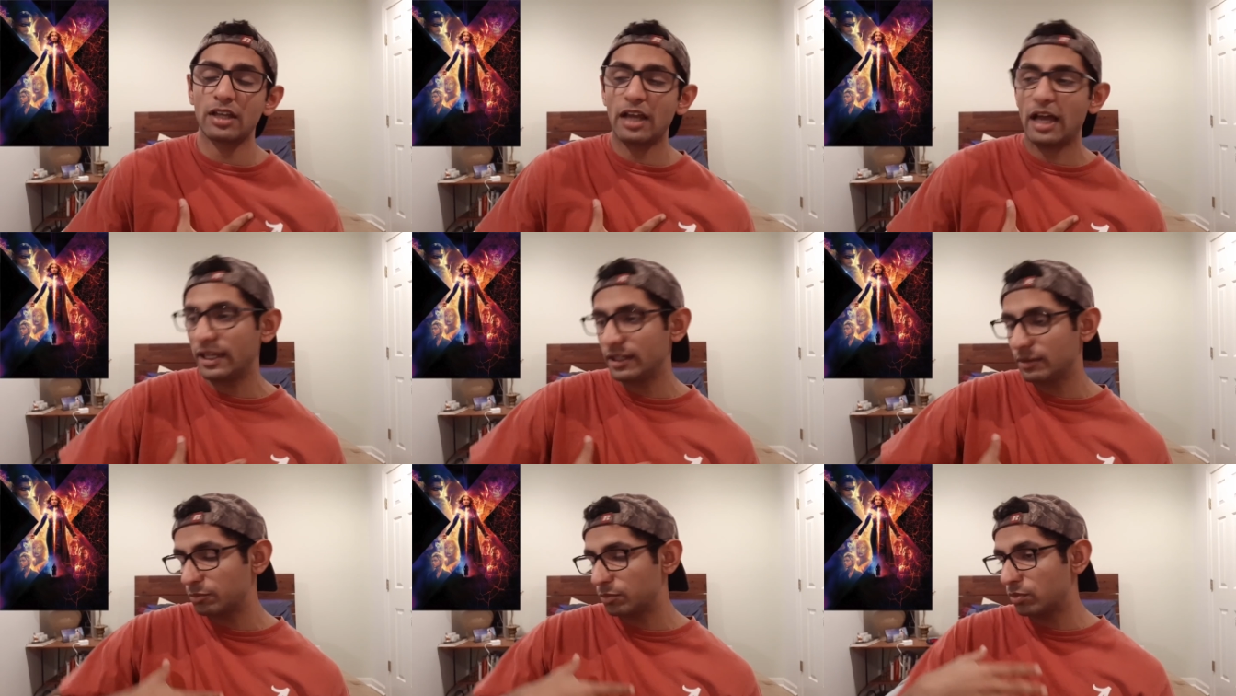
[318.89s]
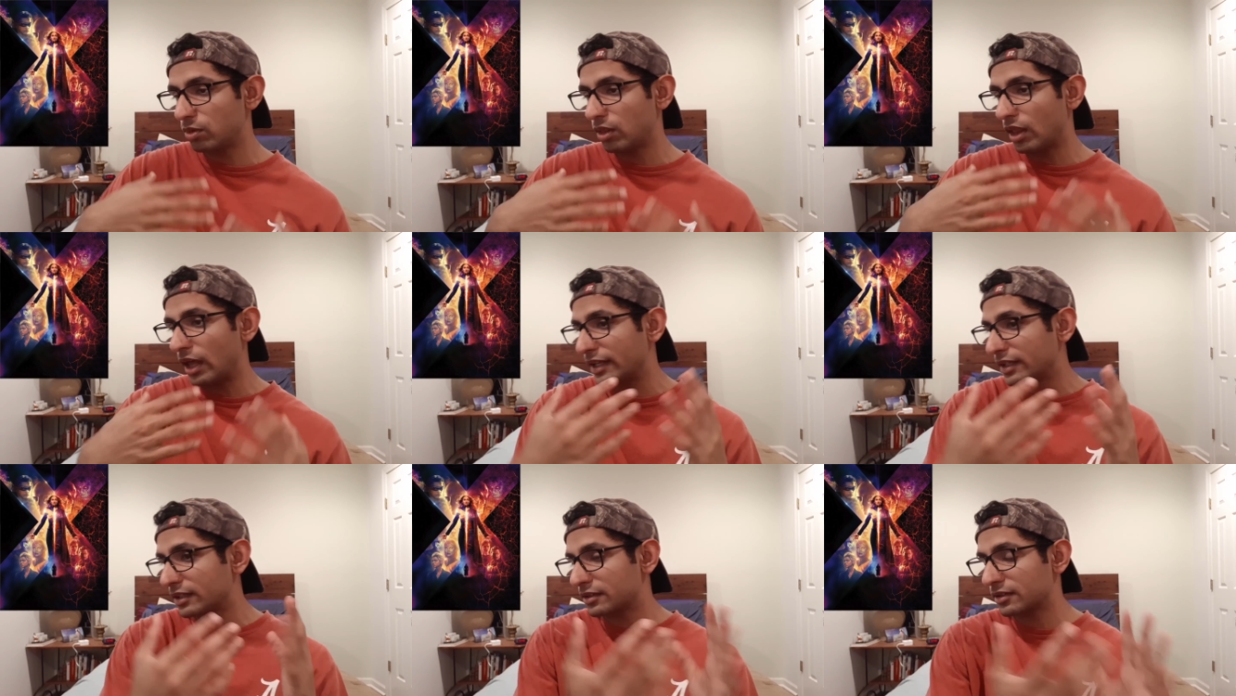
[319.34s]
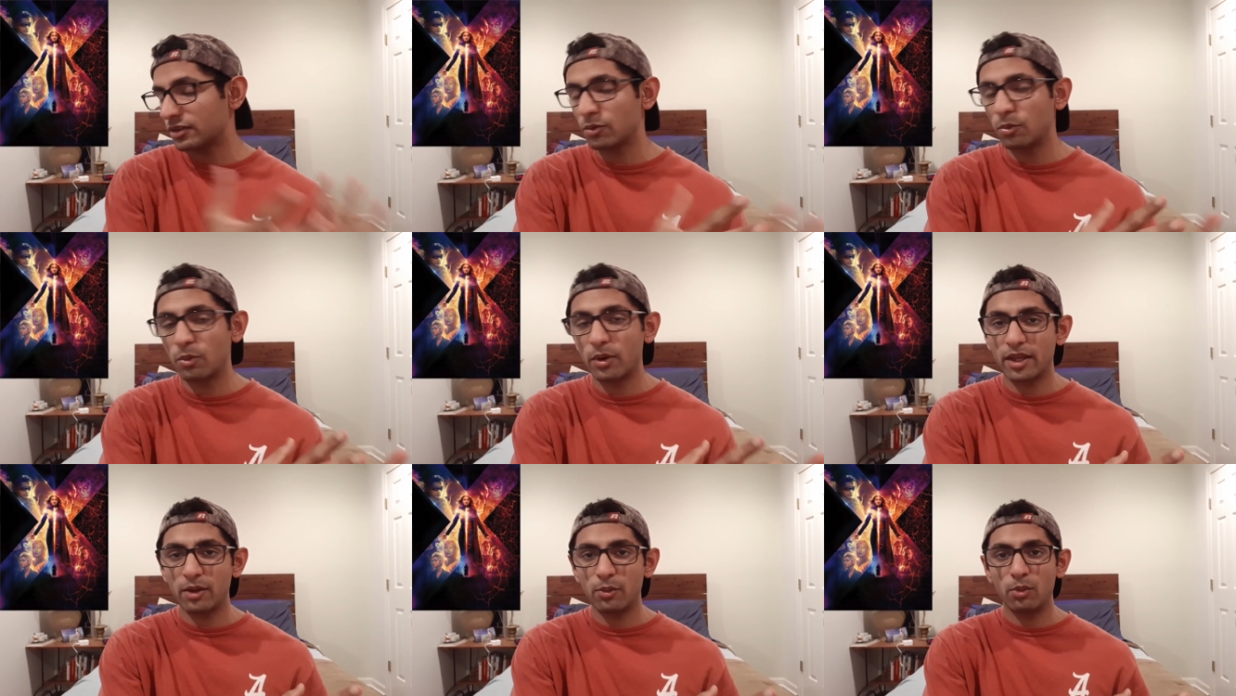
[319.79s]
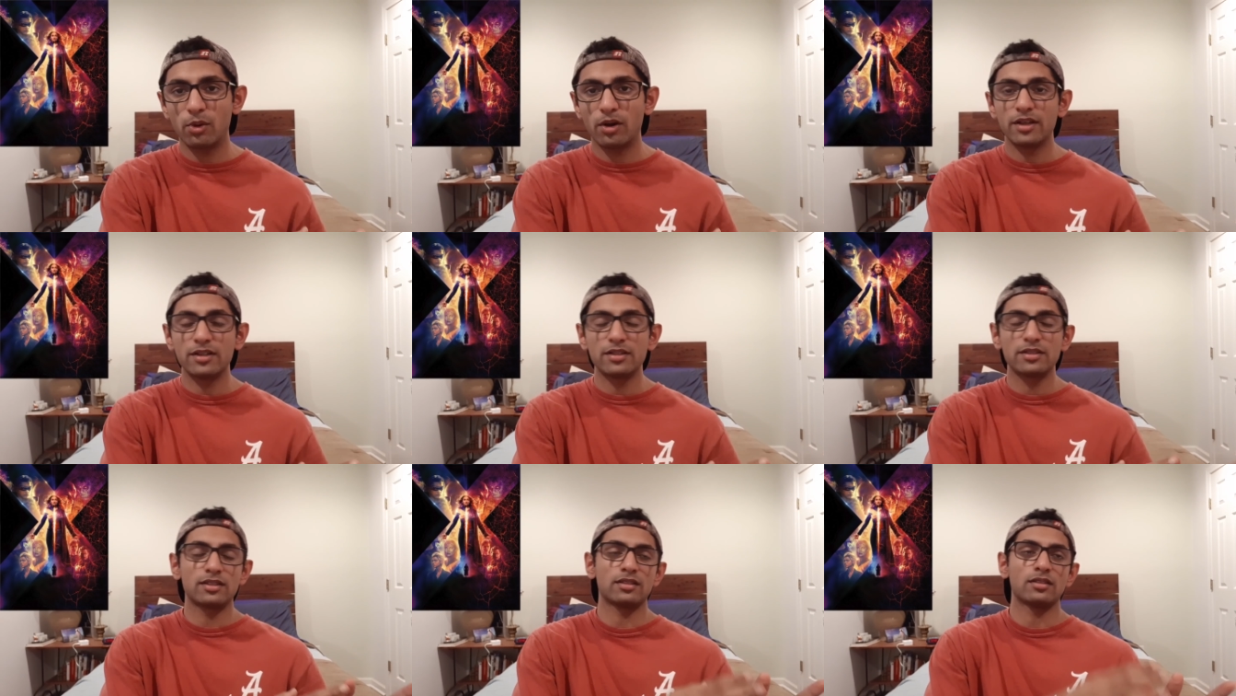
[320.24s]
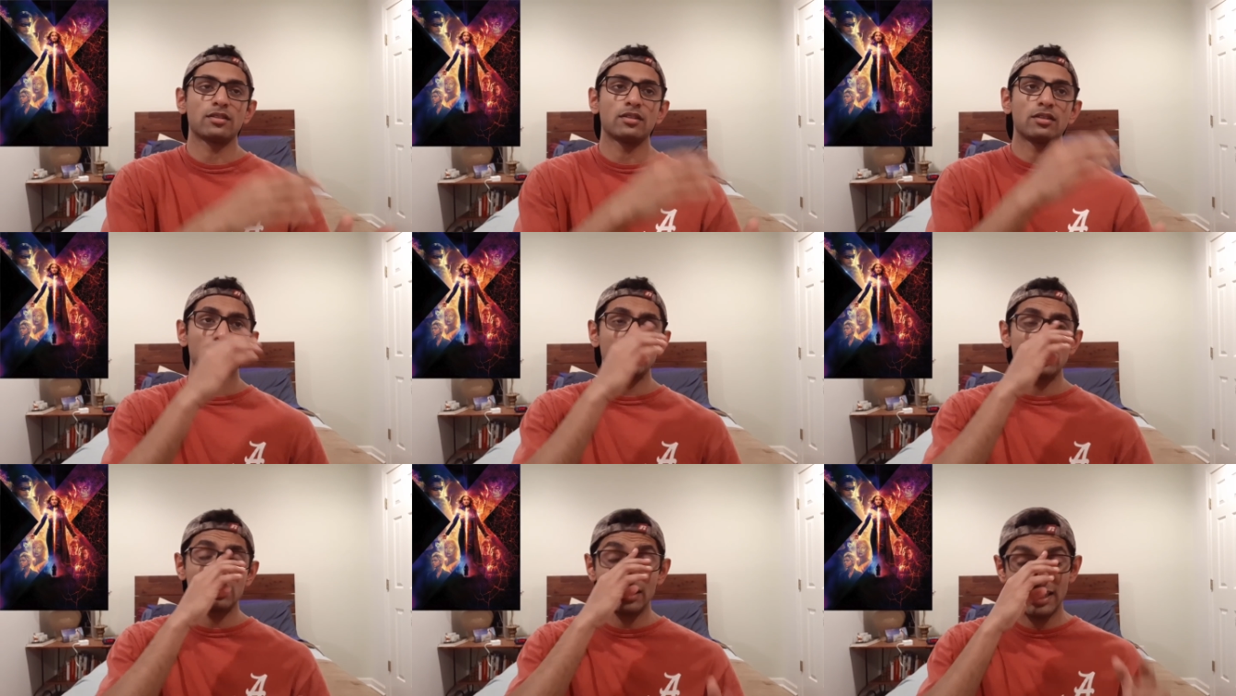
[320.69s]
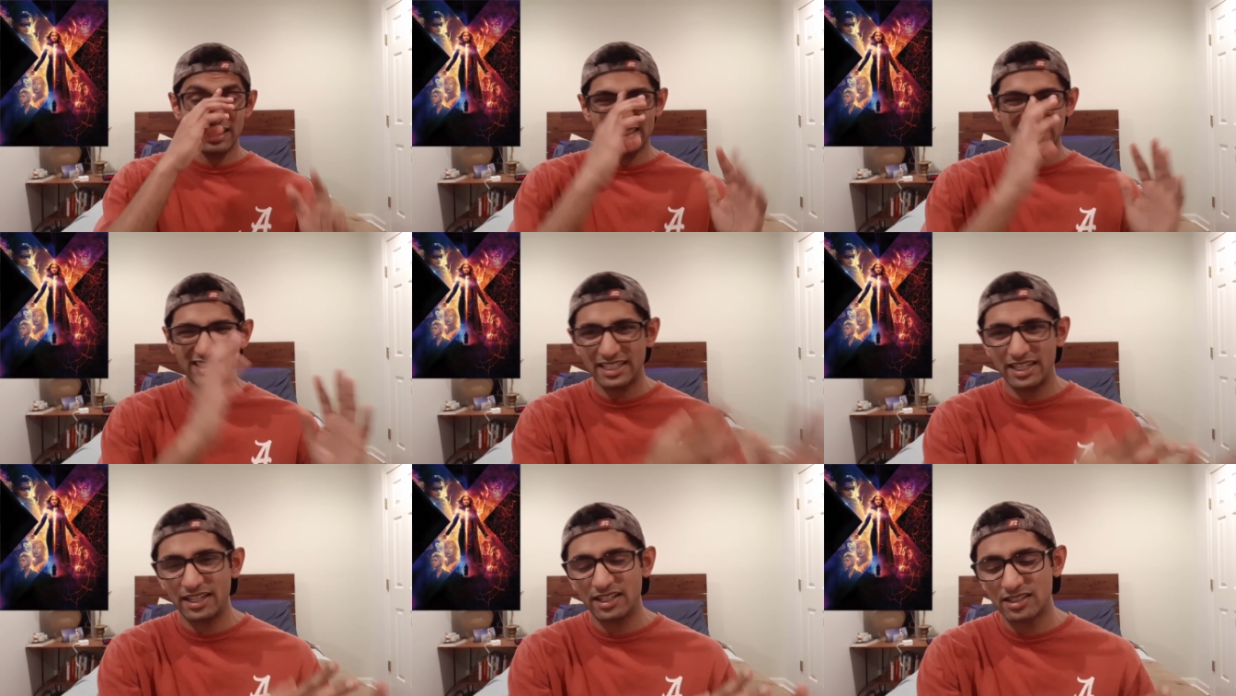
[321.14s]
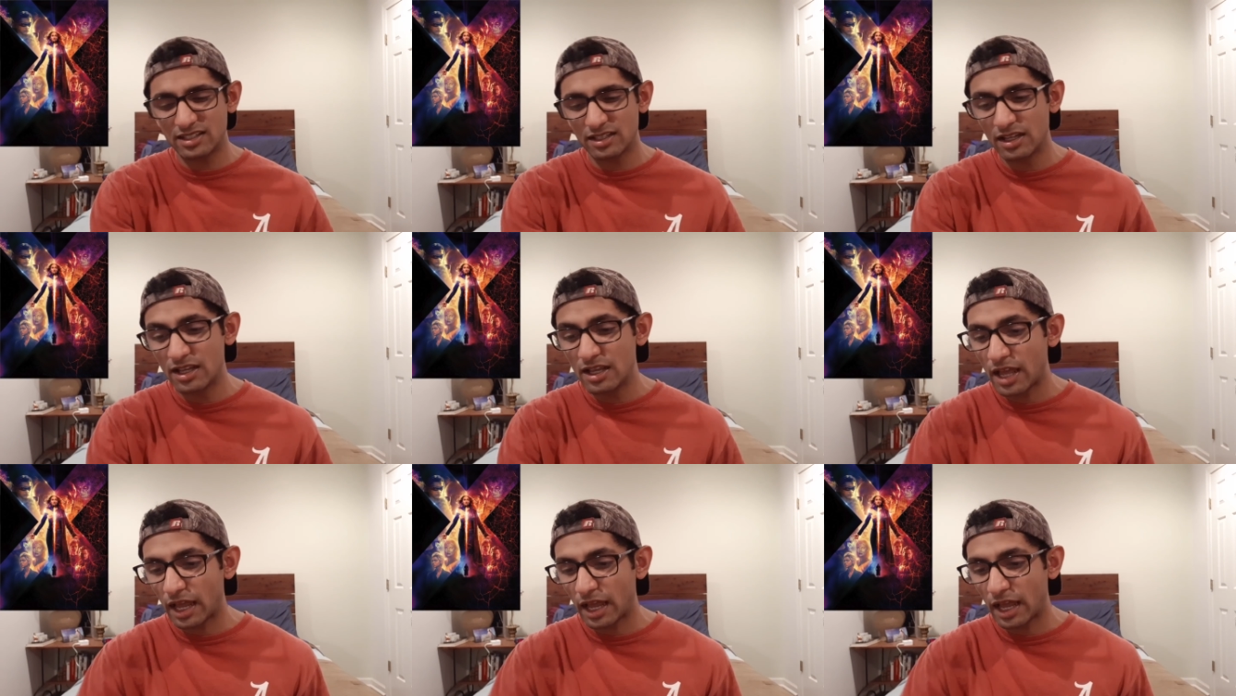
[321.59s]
I liked the way it was to an extent.